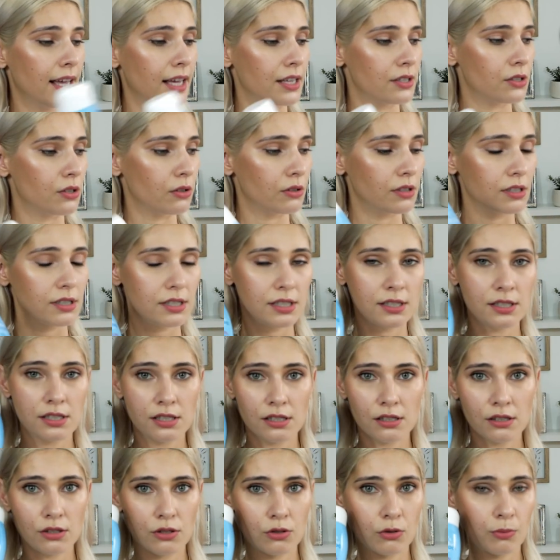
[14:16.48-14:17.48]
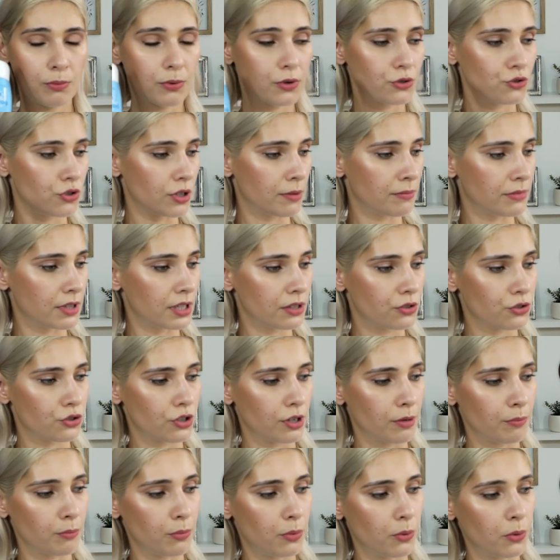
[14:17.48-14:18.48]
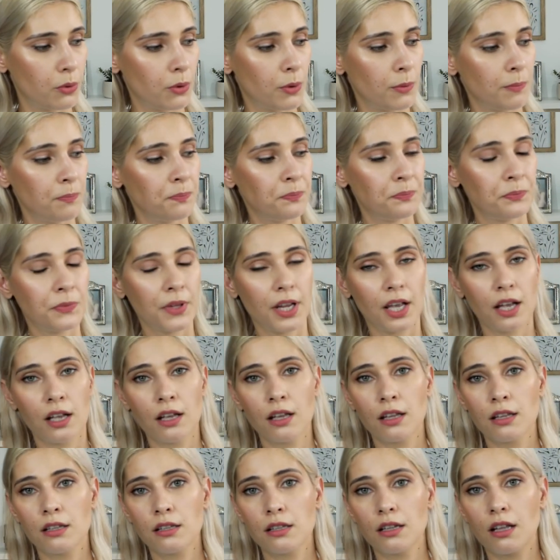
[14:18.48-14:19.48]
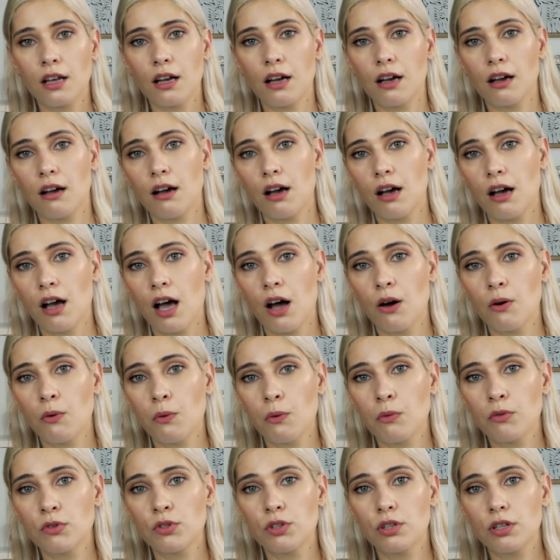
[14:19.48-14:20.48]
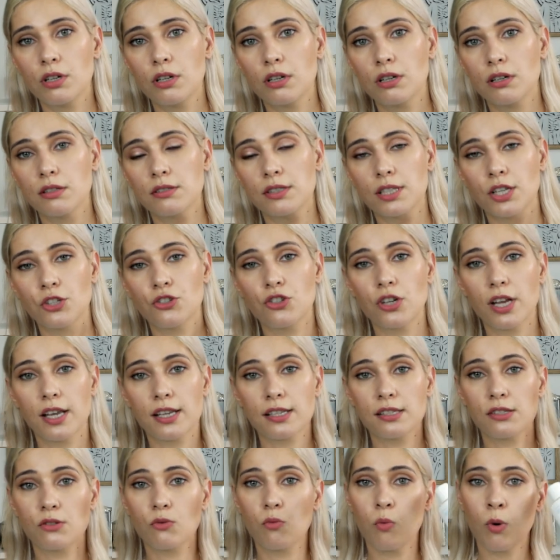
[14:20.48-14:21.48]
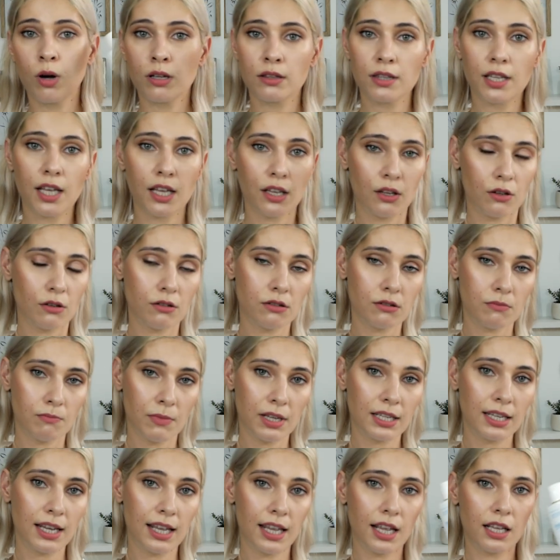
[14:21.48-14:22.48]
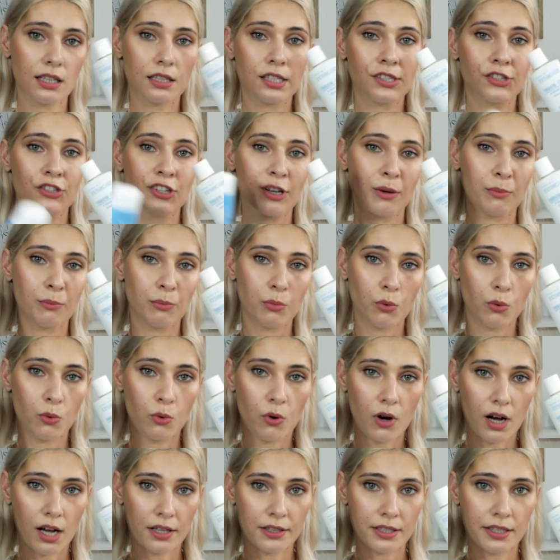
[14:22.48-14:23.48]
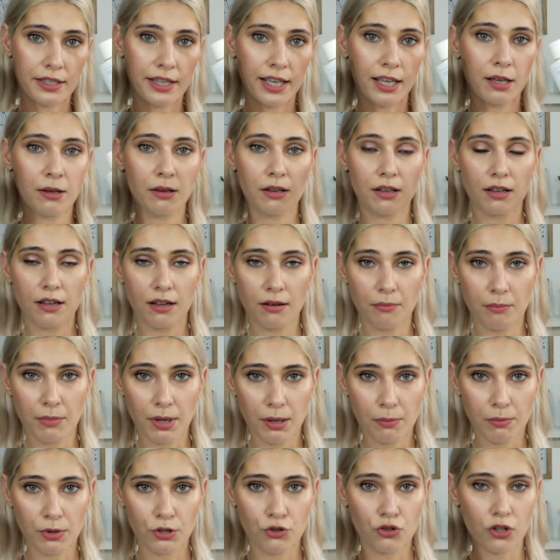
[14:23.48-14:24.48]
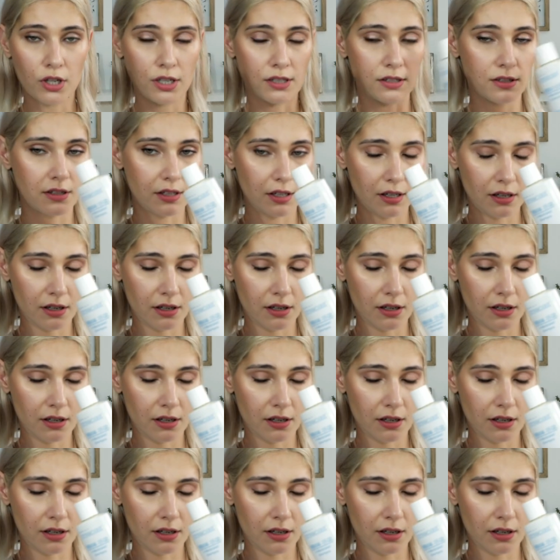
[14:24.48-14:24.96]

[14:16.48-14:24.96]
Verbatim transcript: so this is a super gentle shampoo and uh, I would uh, suggest one day use medicated shampoo and the day maybe just